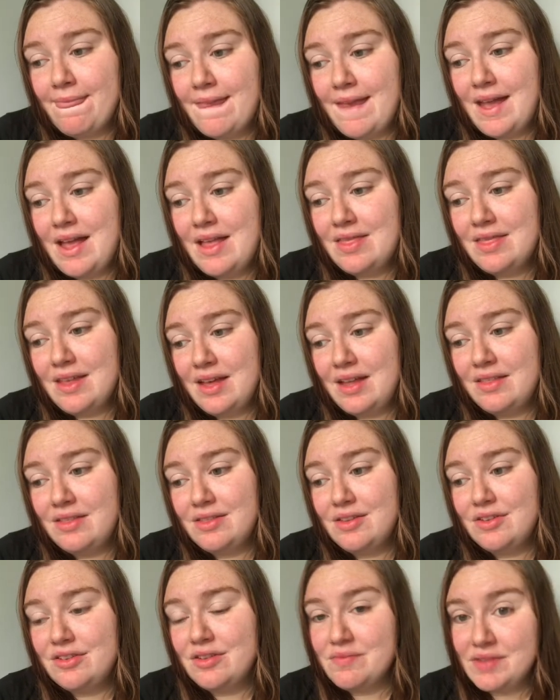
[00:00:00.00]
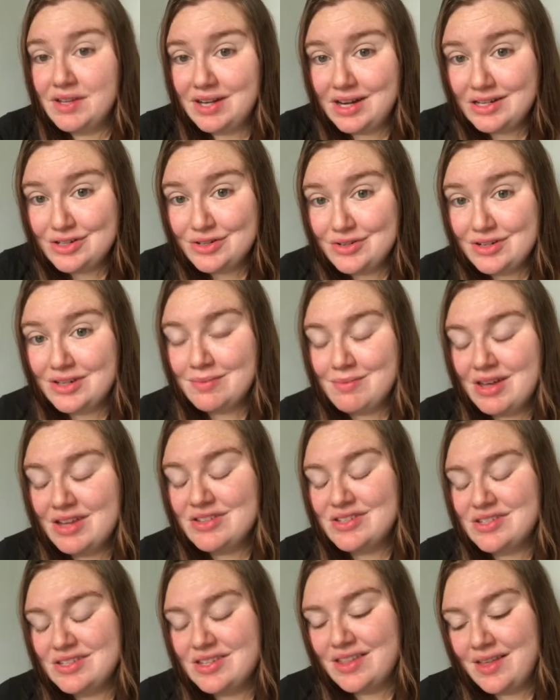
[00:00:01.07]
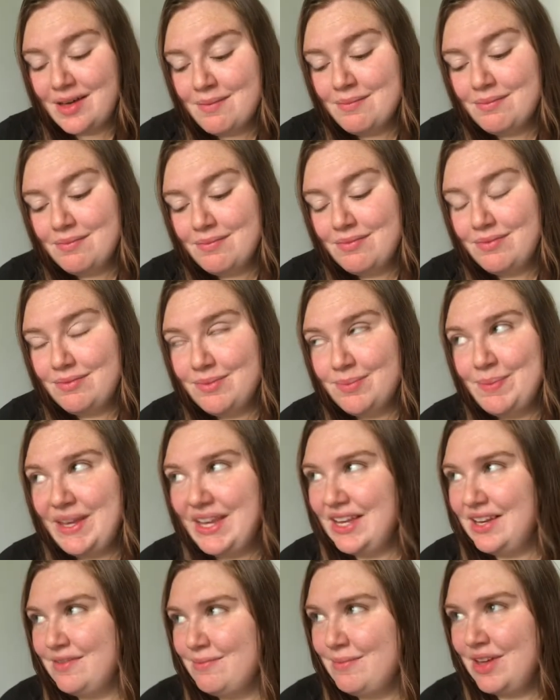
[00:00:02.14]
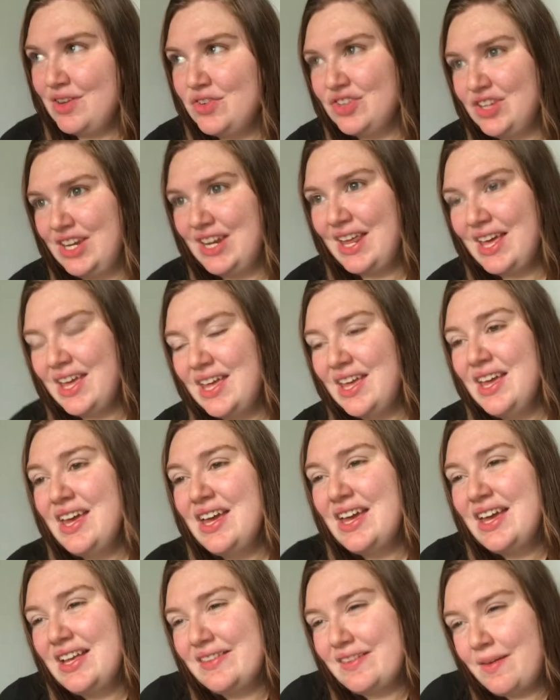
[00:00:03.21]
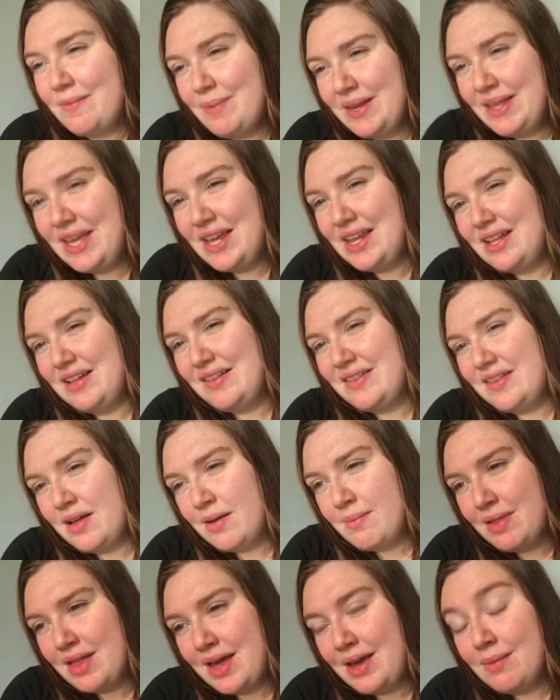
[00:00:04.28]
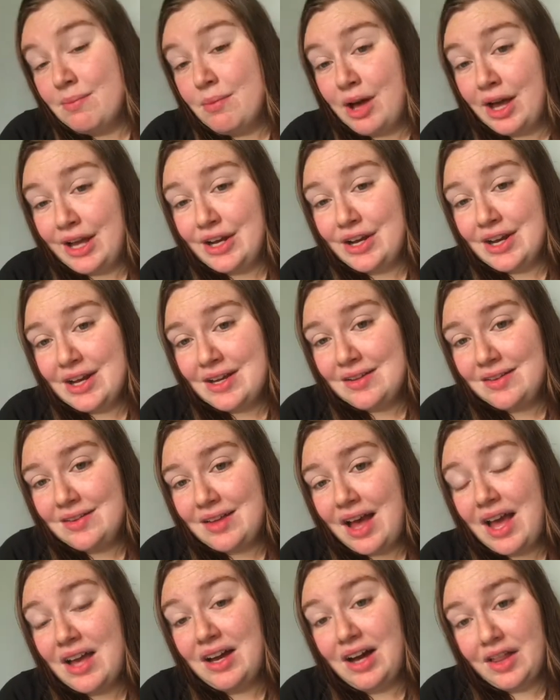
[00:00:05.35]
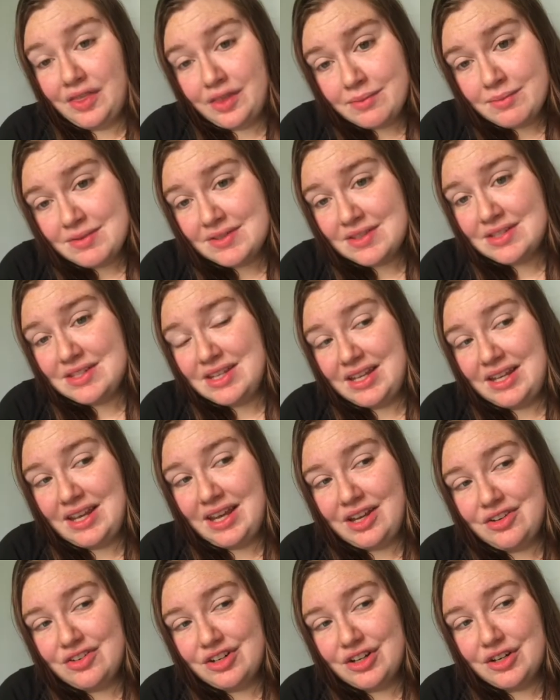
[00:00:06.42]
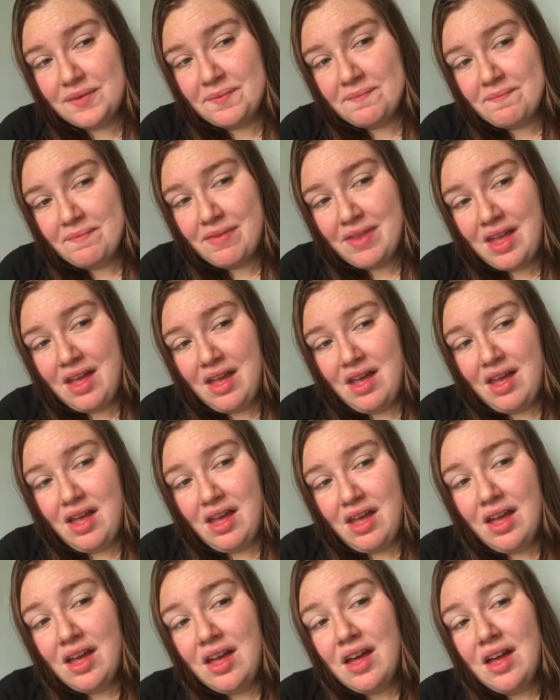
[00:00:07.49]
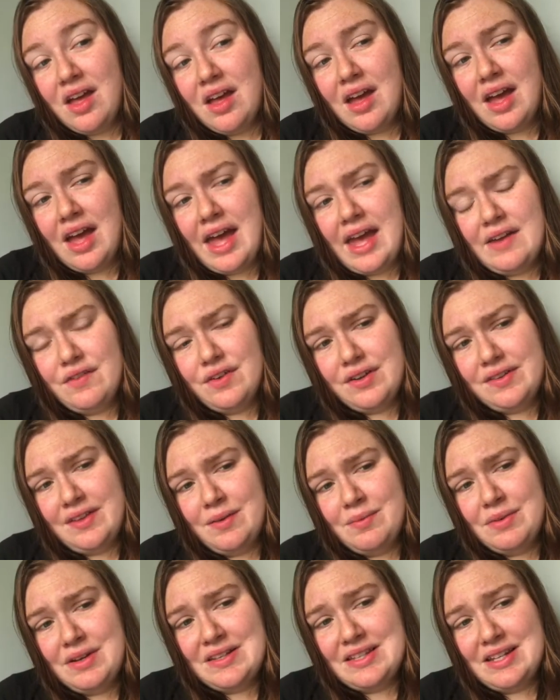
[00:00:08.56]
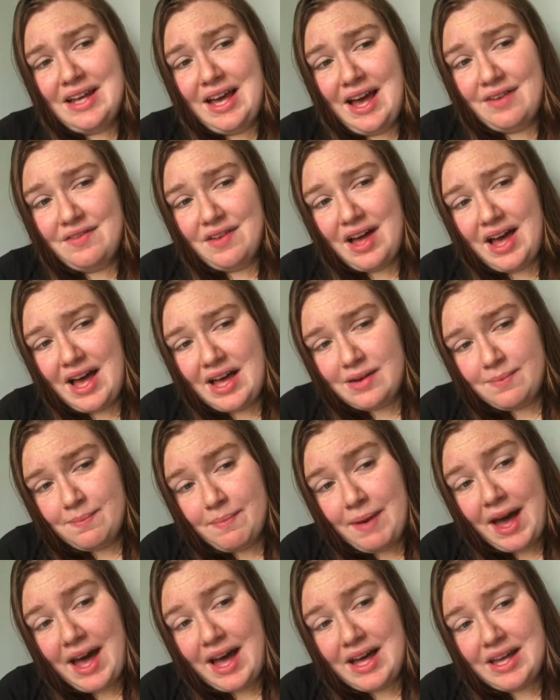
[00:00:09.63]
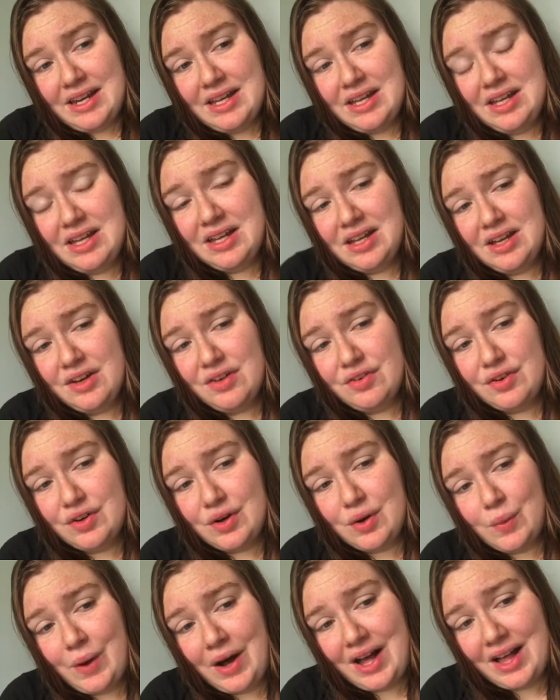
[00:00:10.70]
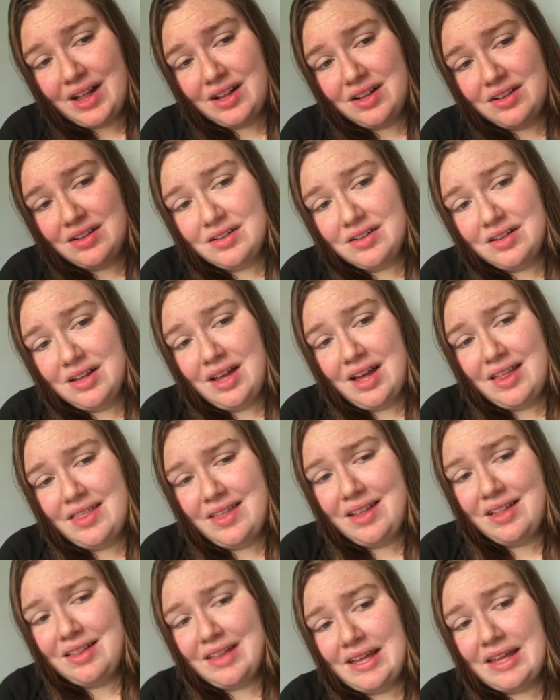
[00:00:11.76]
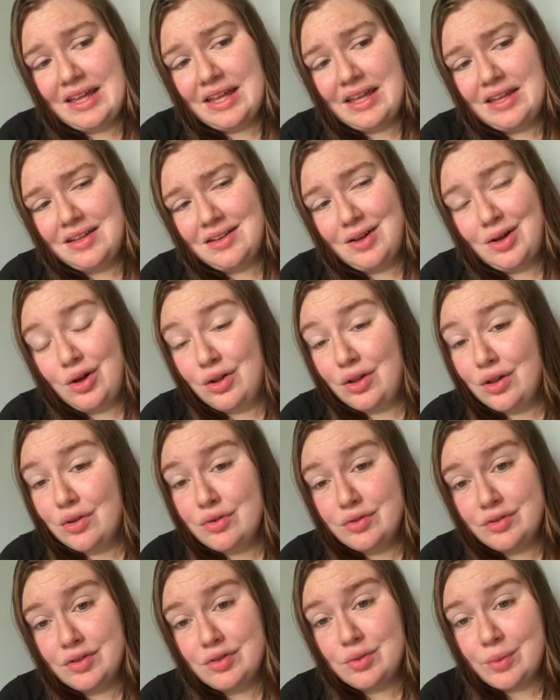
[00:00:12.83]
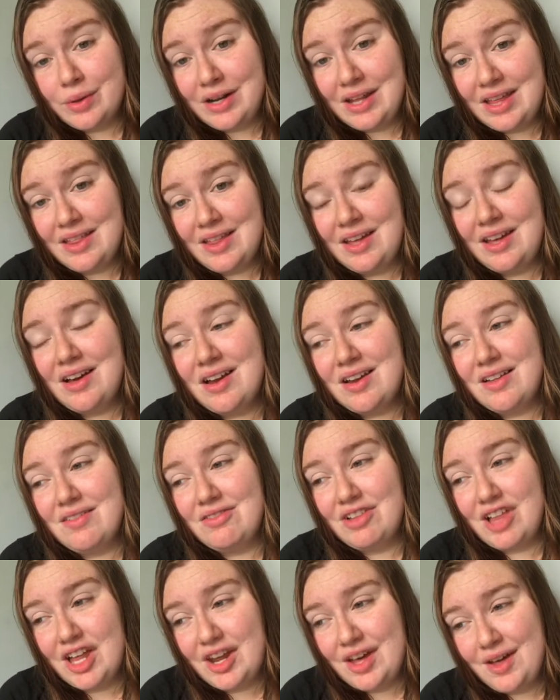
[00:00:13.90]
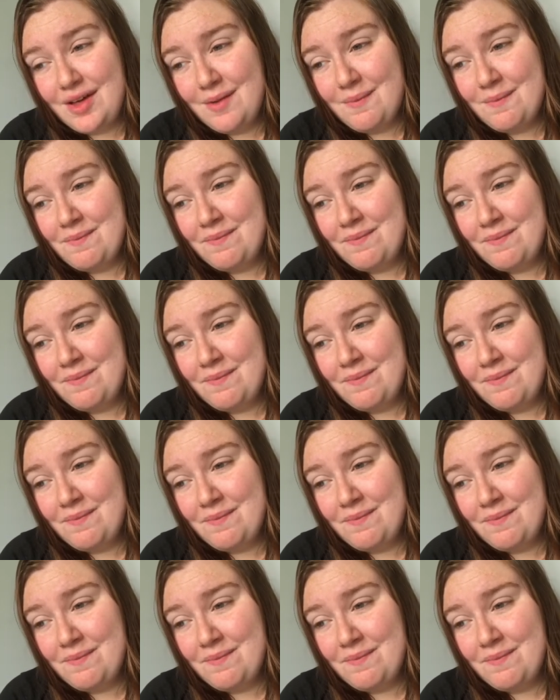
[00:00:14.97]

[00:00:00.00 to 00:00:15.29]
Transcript: And then there's something I do need to mention to them, speaking of mentioning it, is I've been getting some like migraines. I got them as a teenager, and for some reason I haven't had them bad for a while. I think like close to 20, they kind of let up.